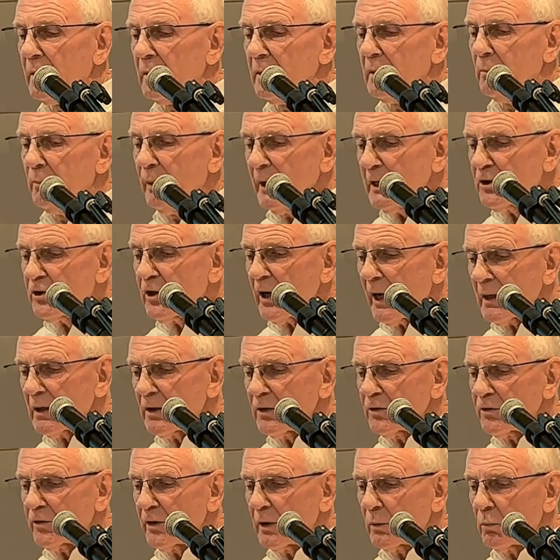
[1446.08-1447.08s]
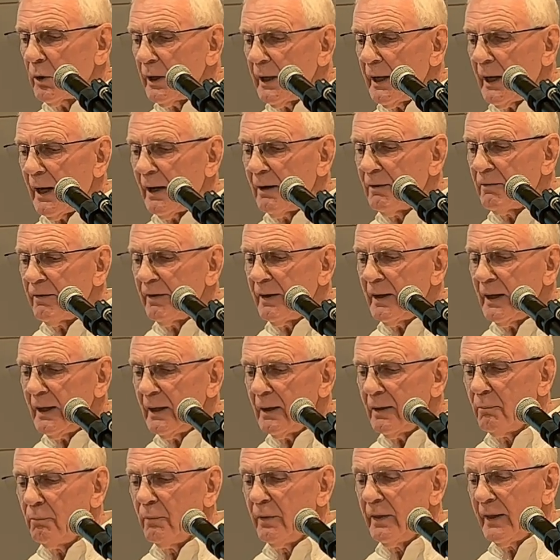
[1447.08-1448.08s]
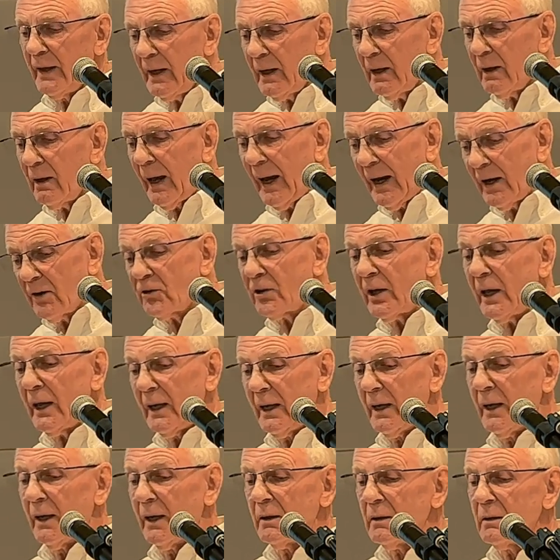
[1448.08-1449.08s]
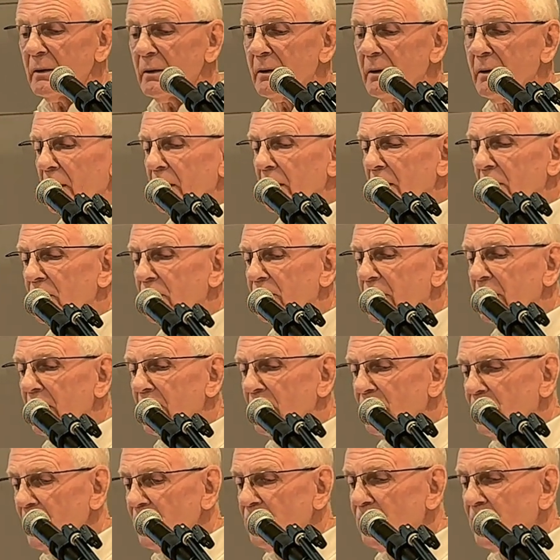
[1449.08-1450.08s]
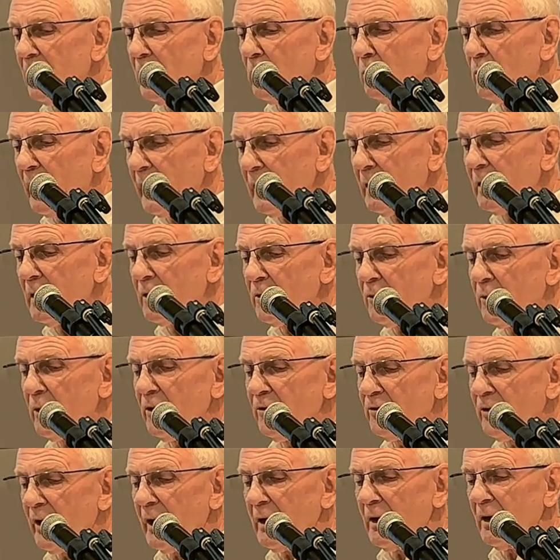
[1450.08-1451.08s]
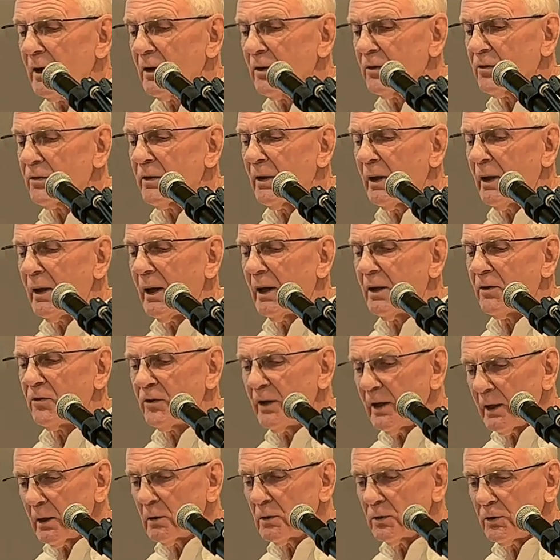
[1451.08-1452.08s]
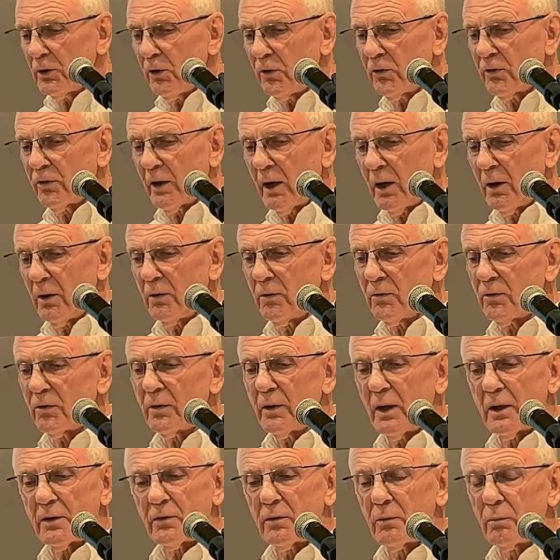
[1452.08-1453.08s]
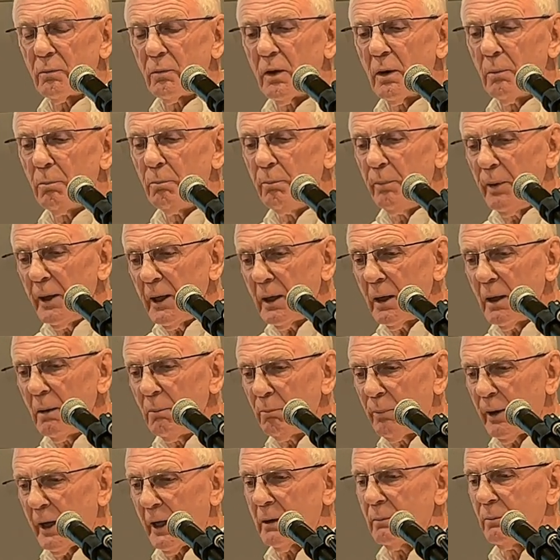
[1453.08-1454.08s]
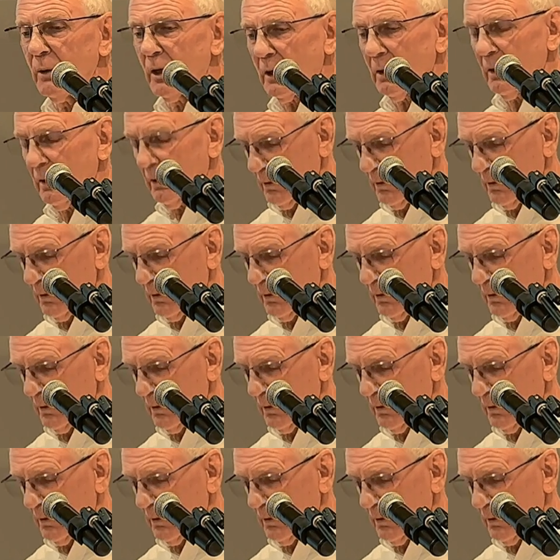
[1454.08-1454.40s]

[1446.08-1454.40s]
The big challenge that we have there as here is the existing regulatory settings and single-use zones. That's a big impediment